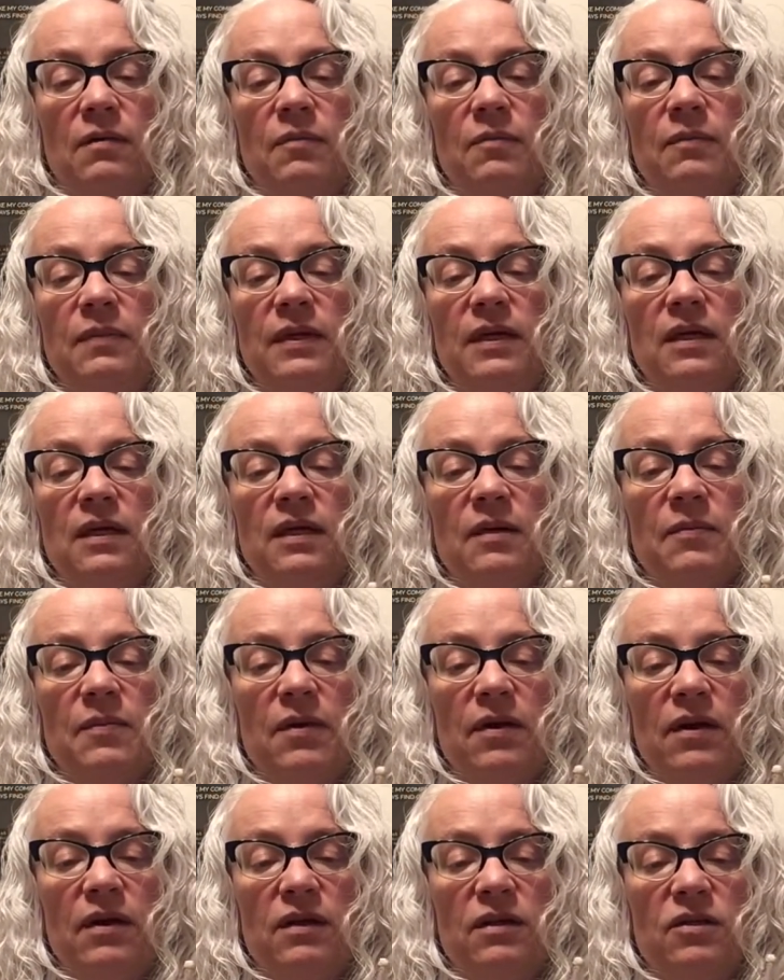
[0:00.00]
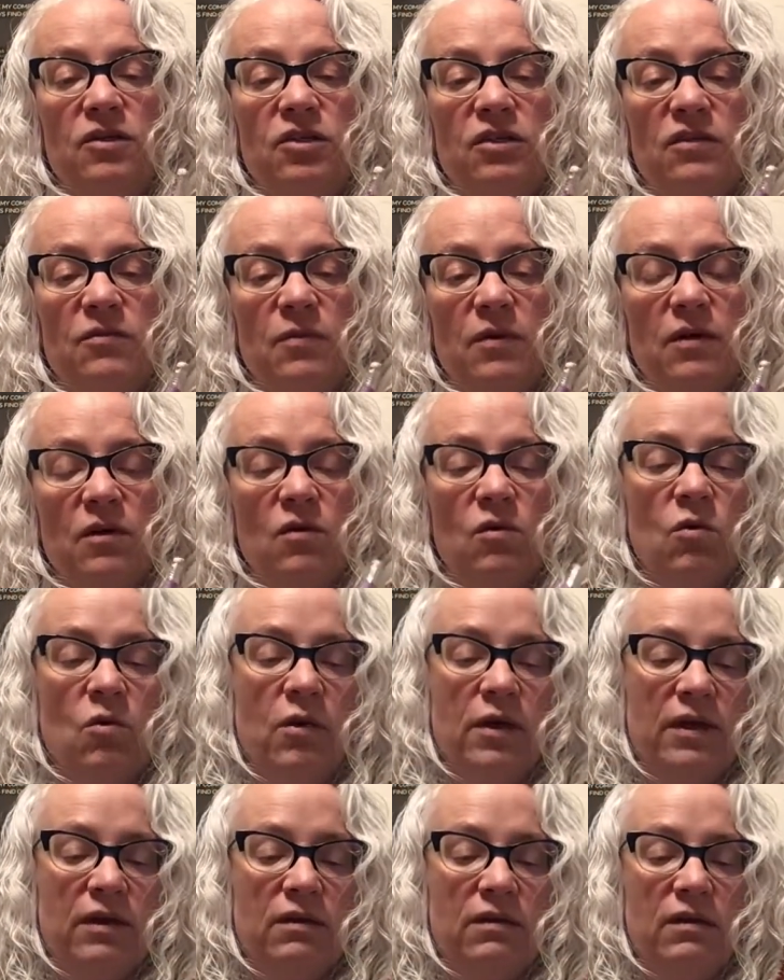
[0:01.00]
beginning part. You just wanna
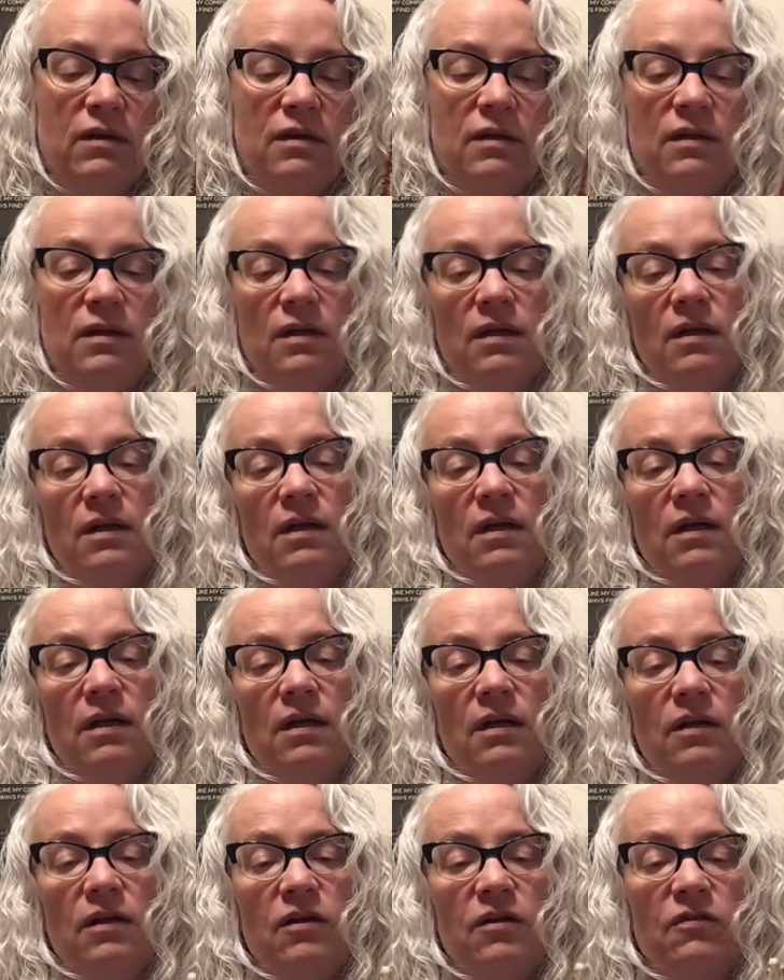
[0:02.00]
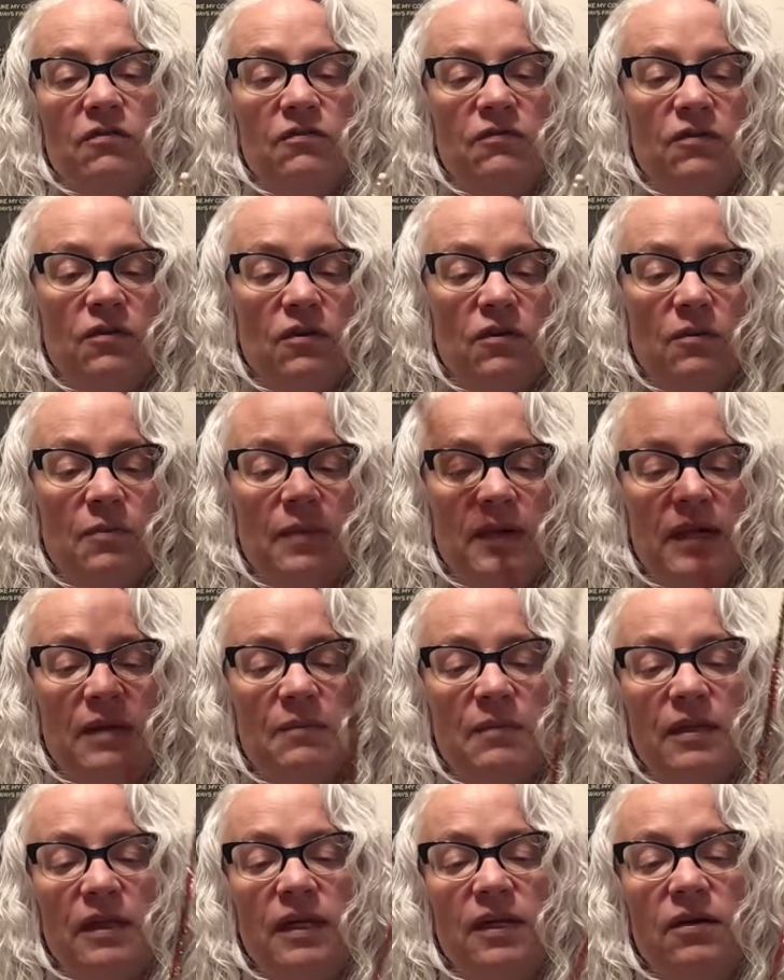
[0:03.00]
coil your full pipe
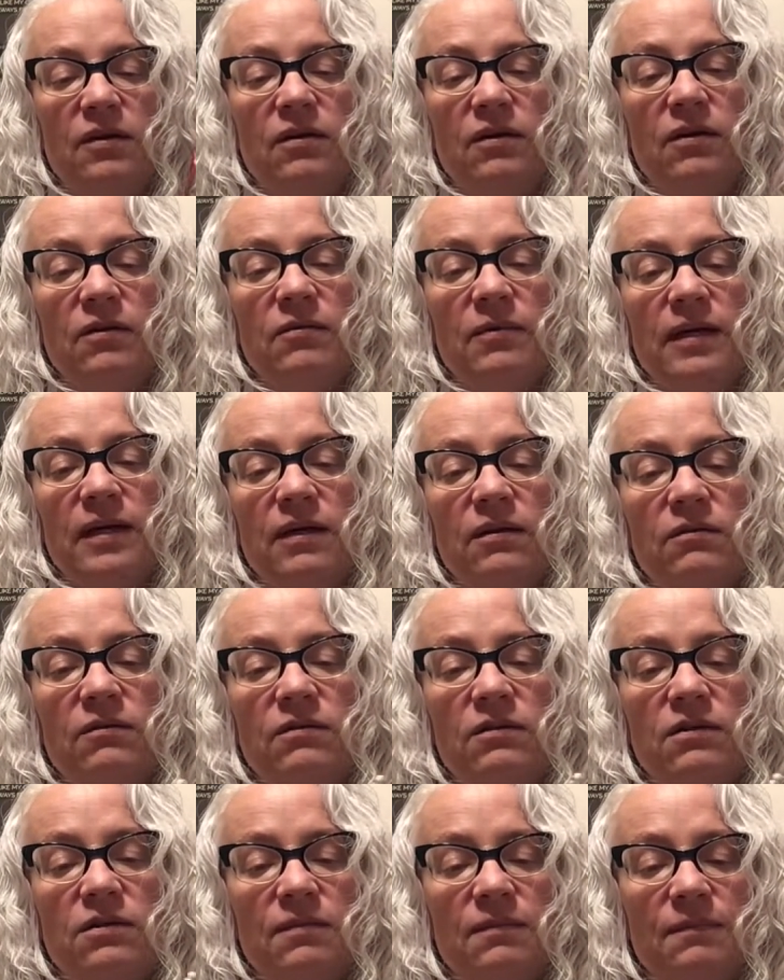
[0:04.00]
cleaner around.